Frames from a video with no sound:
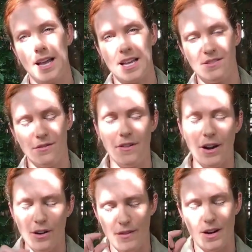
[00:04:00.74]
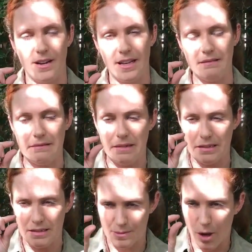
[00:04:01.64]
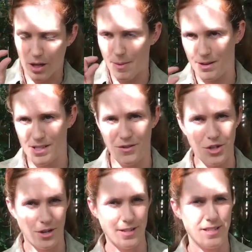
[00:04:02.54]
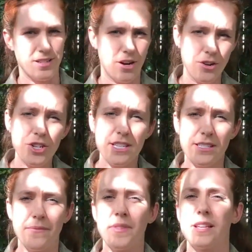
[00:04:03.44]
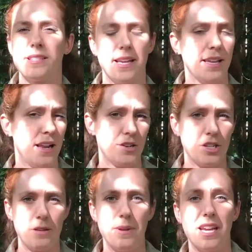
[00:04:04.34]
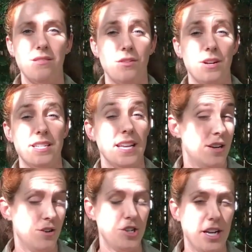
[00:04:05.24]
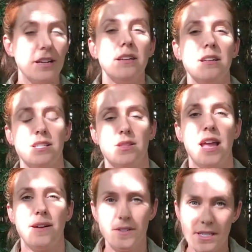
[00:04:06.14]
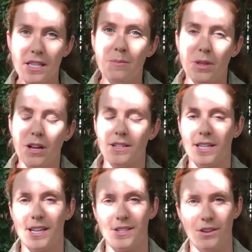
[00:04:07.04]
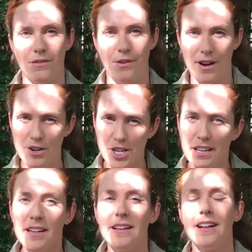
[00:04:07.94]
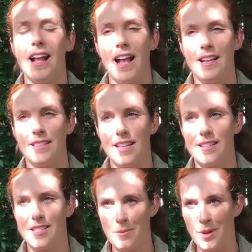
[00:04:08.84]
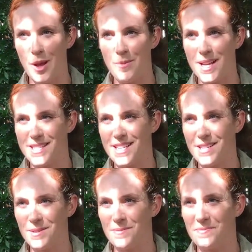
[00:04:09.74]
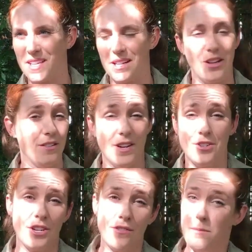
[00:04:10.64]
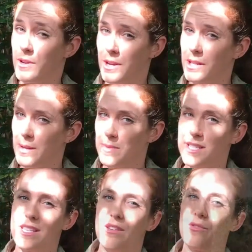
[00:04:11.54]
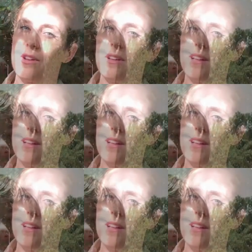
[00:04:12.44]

It has very, very small amounts of sugars and starches and things that can actually be converted to energy. So they have to sleep a lot to conserve their energy, and they sleep a lot because they don't get a lot of energy from their eucalyptus leaf.